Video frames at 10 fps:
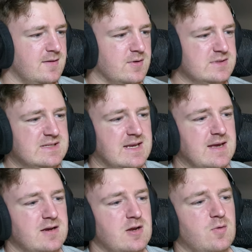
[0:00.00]
Once
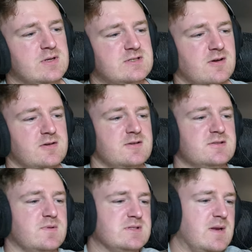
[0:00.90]
again, new one. Sean
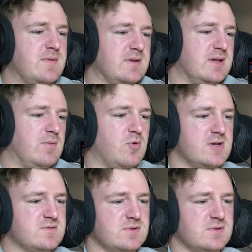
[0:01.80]
Johnson was named the team was